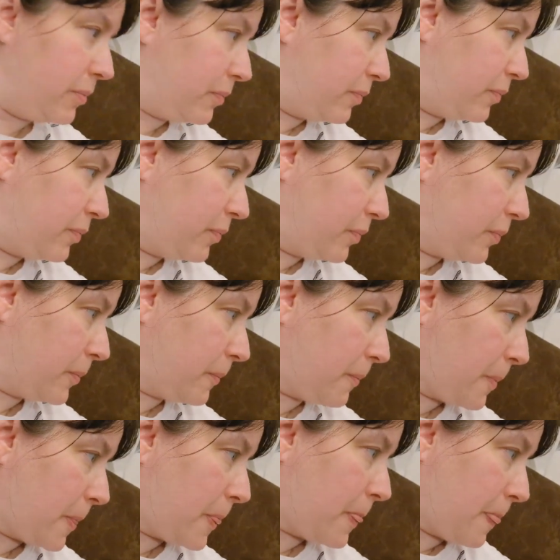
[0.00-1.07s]
Because I got a
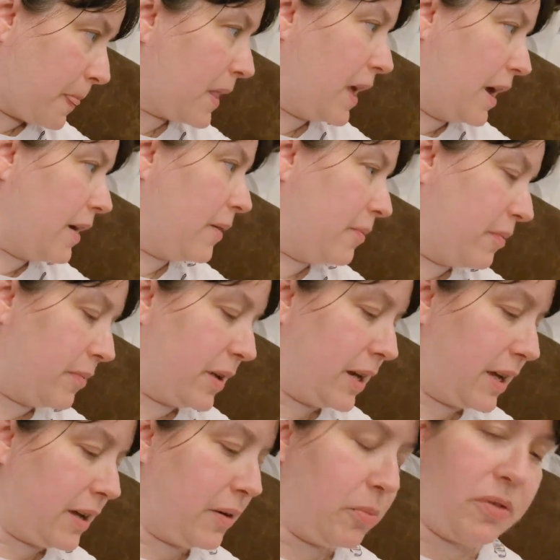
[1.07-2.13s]
Happy Meal. Yeah,
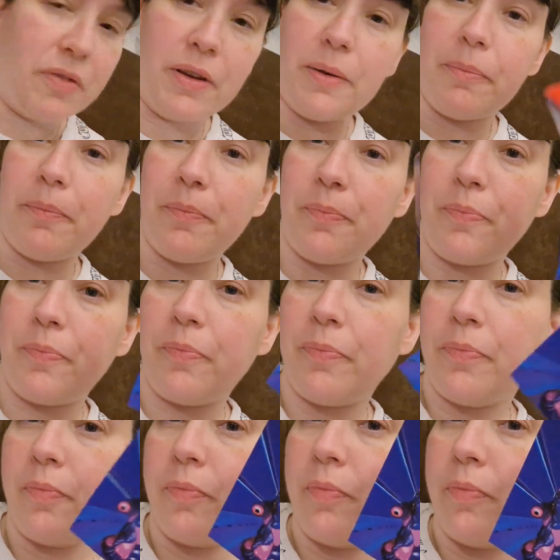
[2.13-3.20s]
and it come with it.
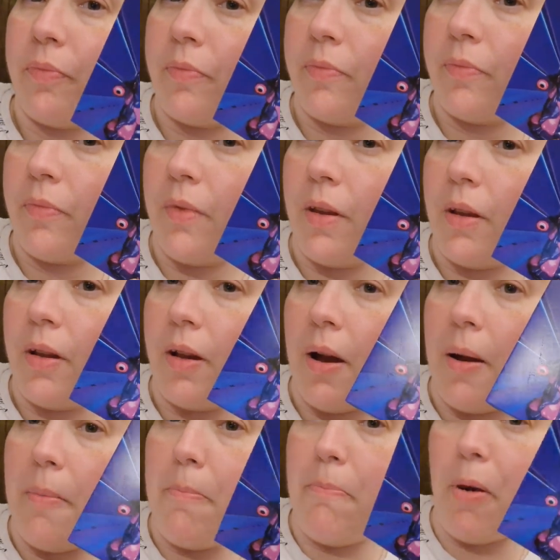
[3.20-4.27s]
I always get a Happy Meal.
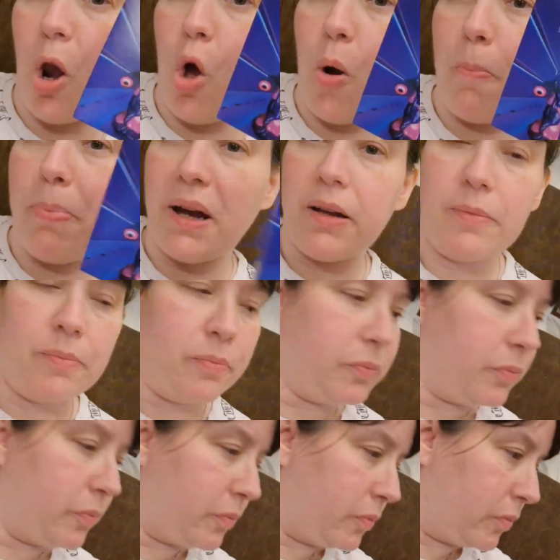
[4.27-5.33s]
One Blob. a small
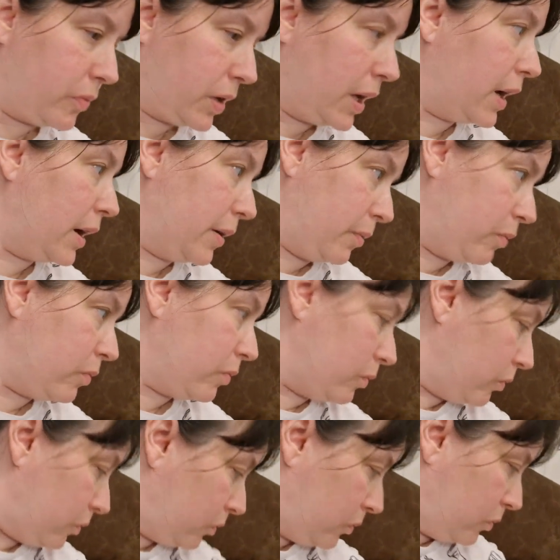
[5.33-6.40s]
drink. Yeah. Two
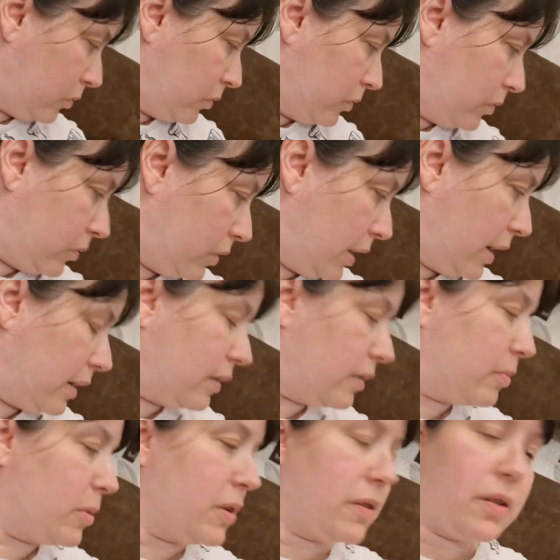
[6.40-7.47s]
because I have a little burger. Yeah,
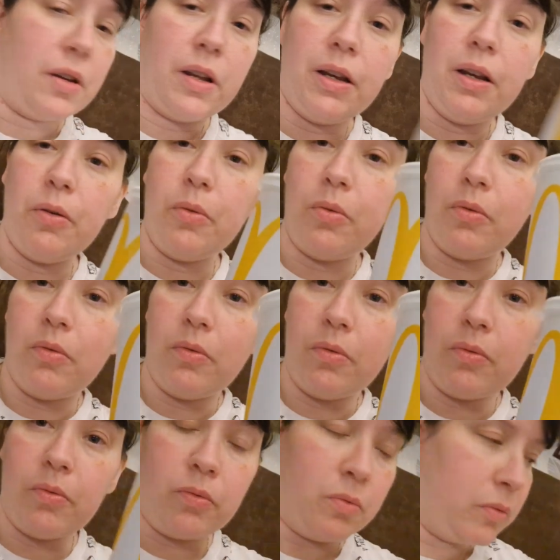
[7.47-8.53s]
because mine's only a little.
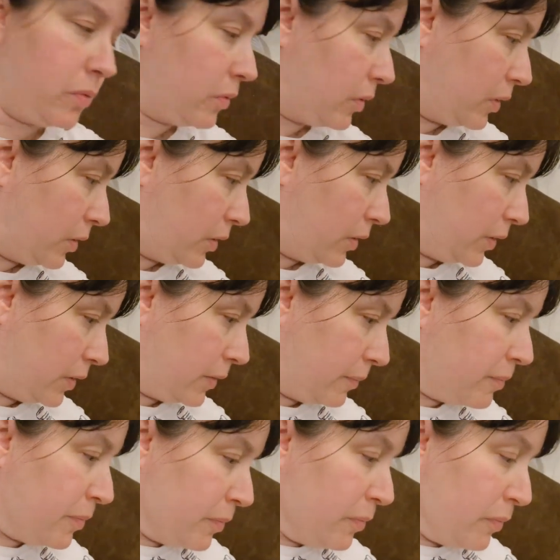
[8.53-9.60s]
Little burger and you have the little
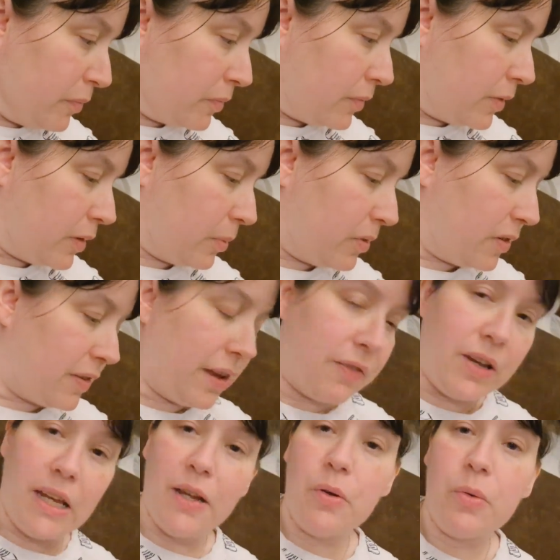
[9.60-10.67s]
chips. So we just
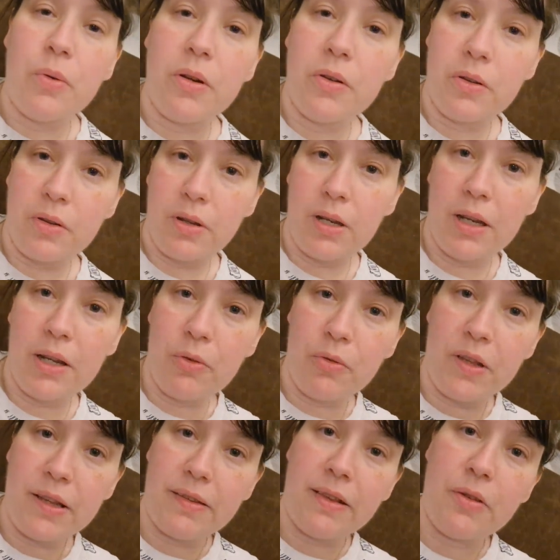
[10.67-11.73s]
have little, little
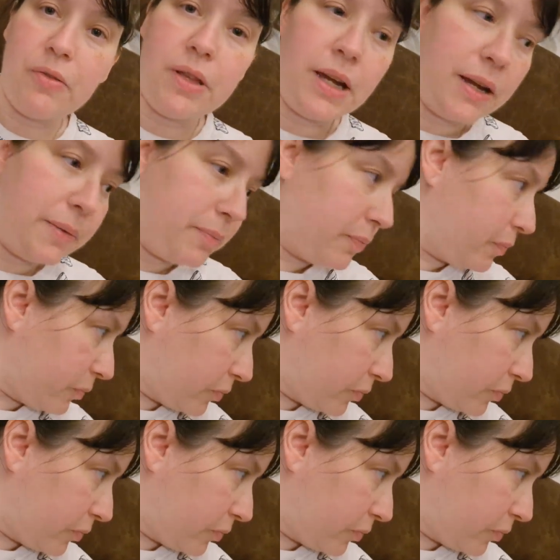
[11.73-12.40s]
this, little, little that.